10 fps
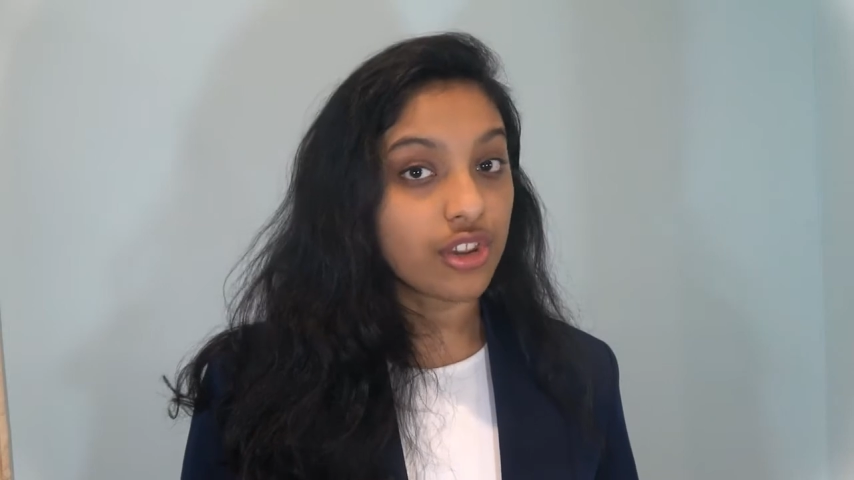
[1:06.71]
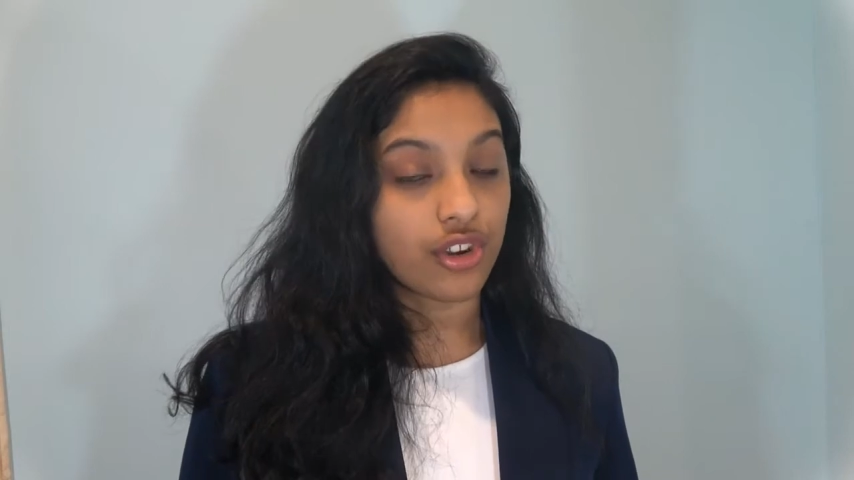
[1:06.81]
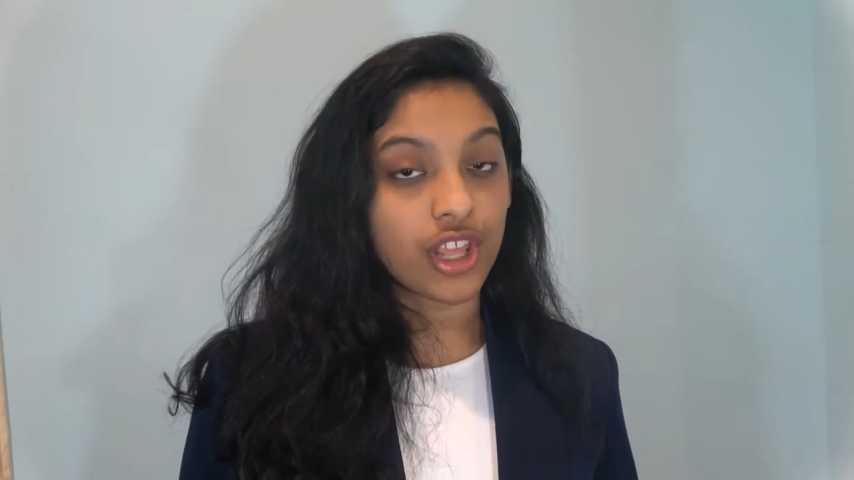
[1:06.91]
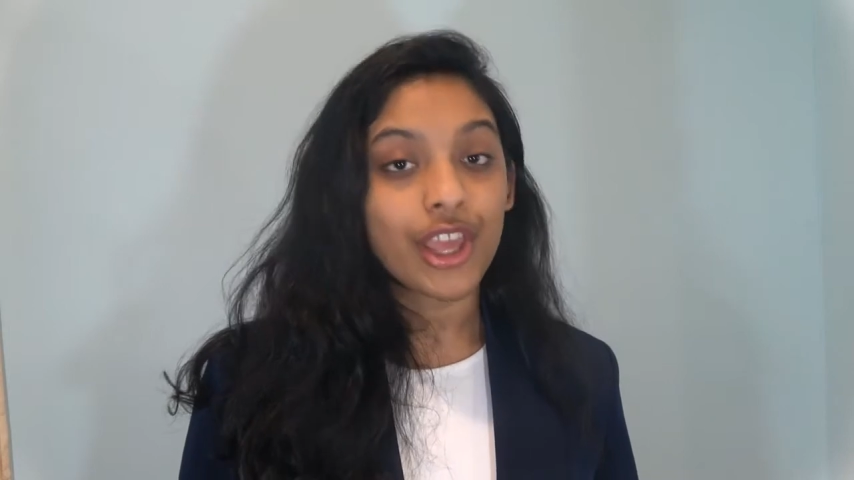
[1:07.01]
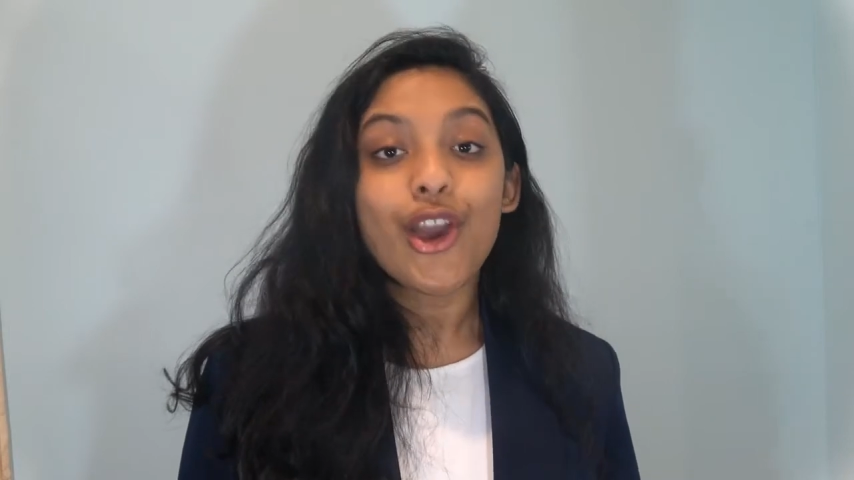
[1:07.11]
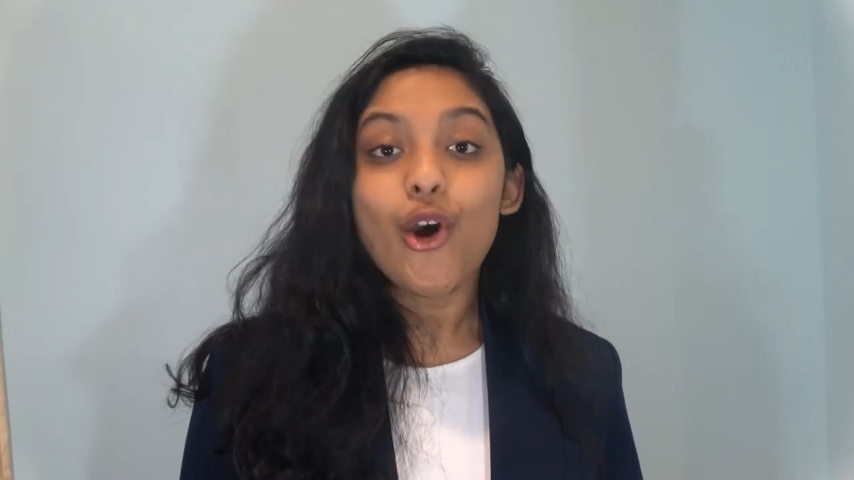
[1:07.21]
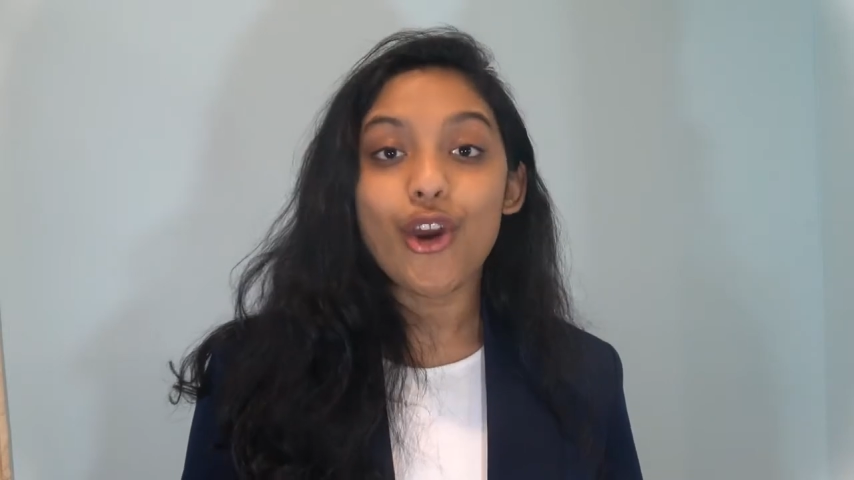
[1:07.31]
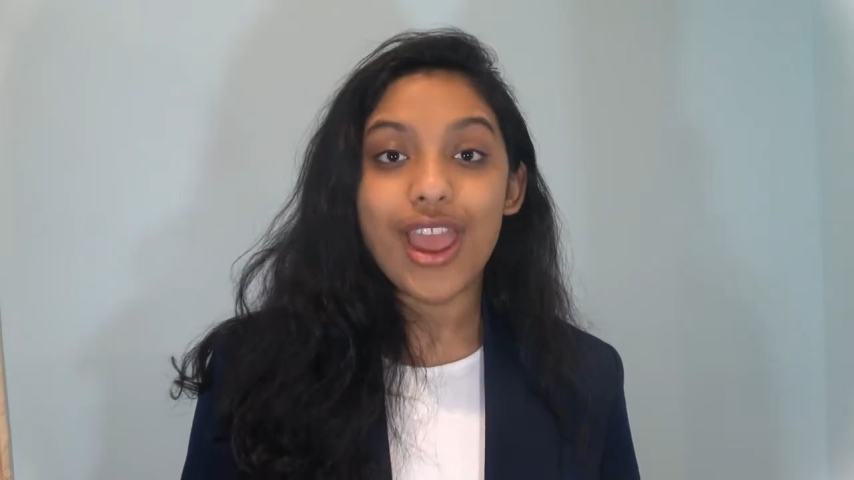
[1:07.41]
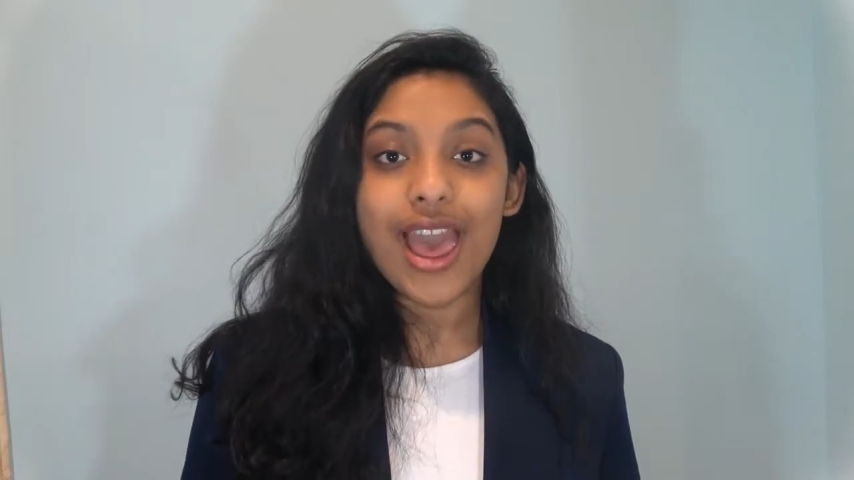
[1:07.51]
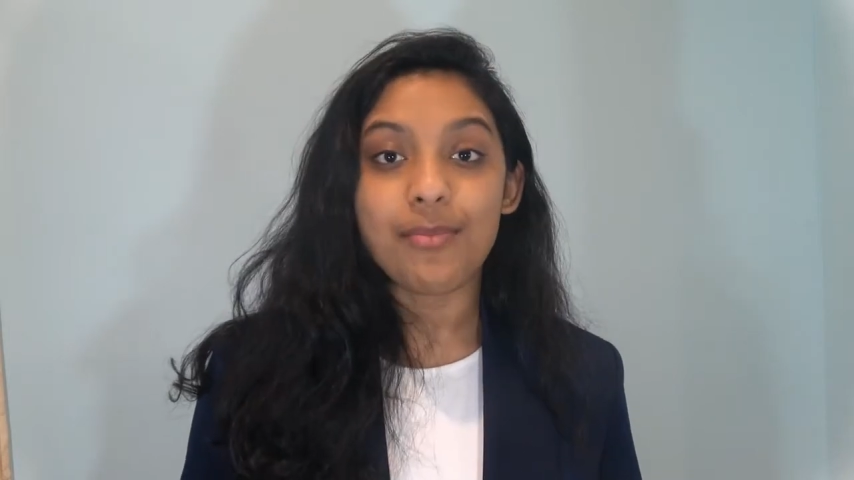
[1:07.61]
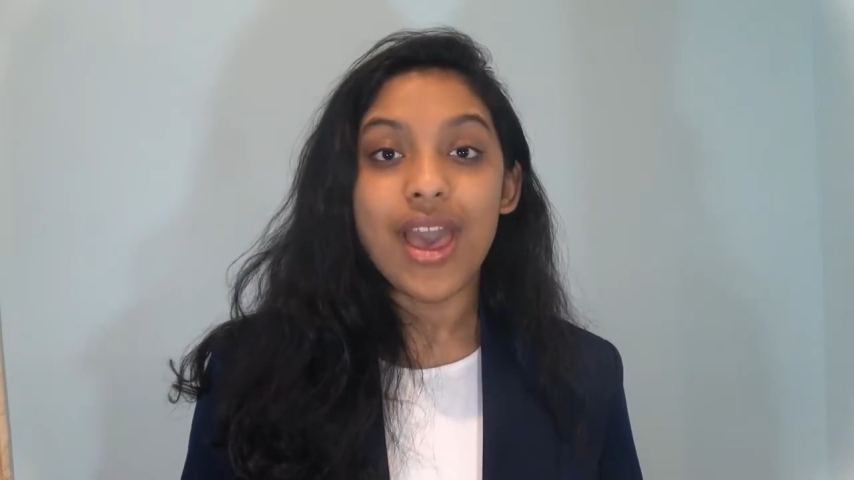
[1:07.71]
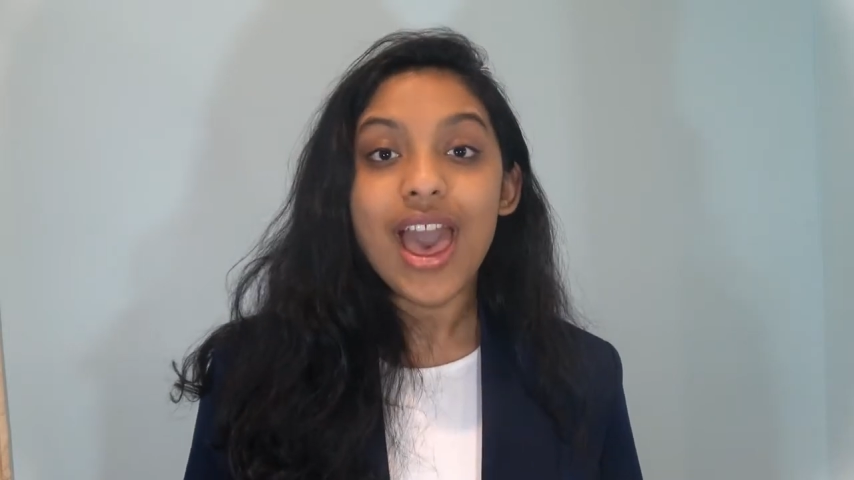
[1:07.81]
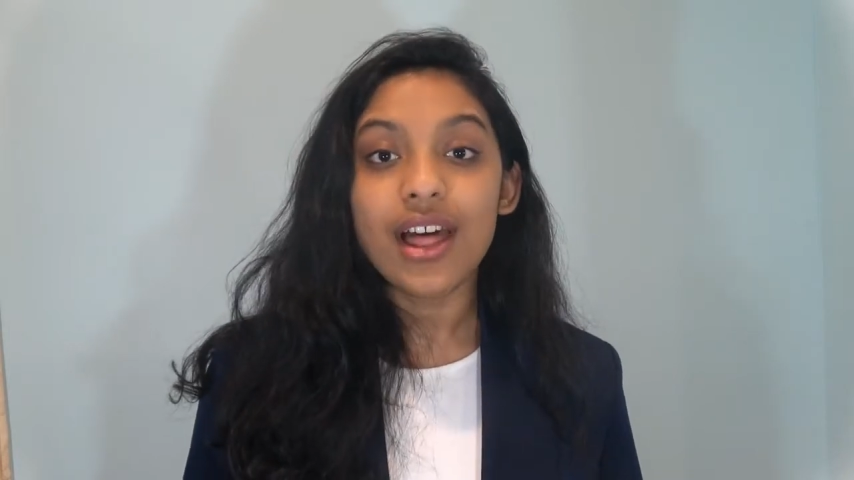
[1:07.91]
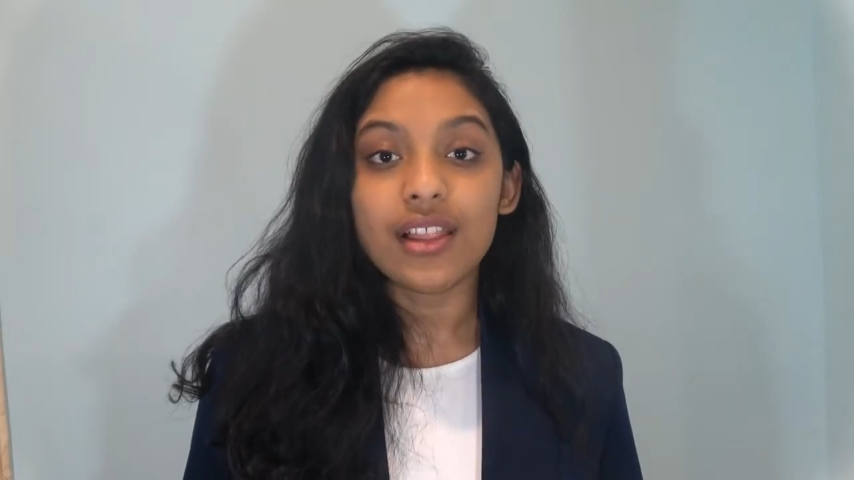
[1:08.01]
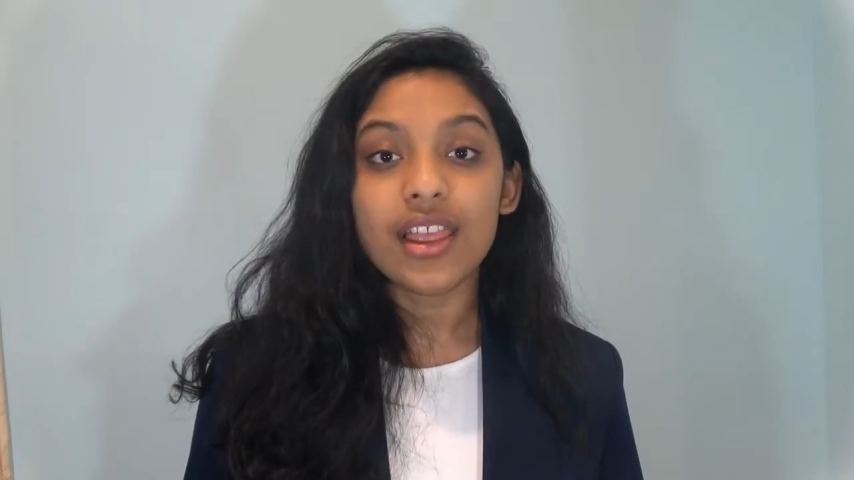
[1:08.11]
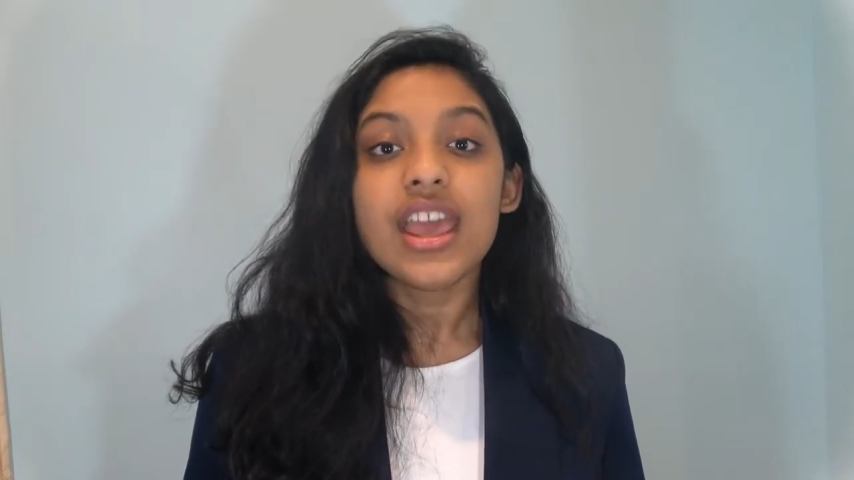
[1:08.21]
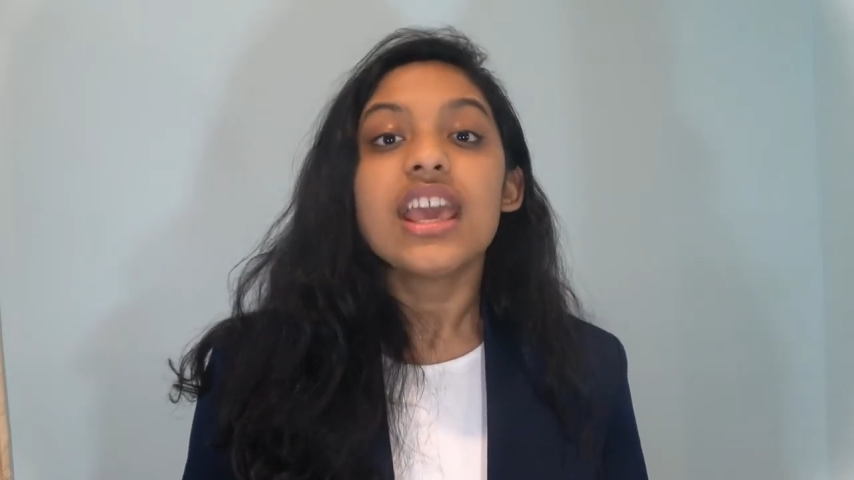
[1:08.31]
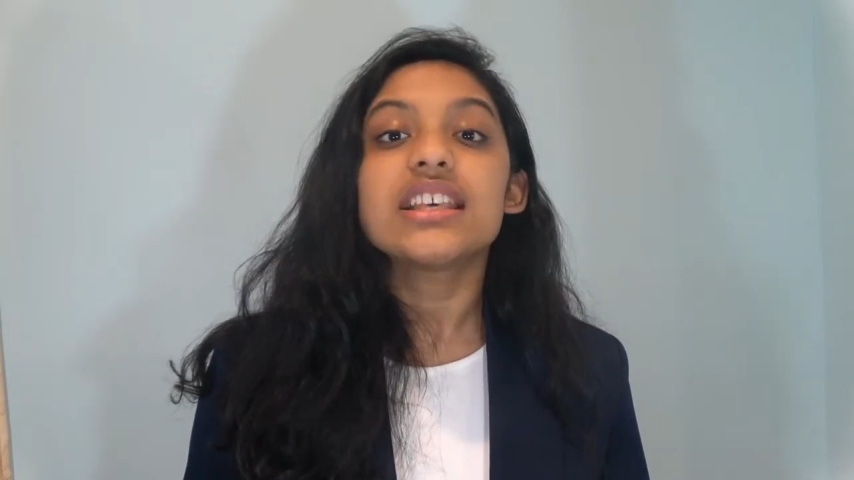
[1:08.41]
learning, or ML,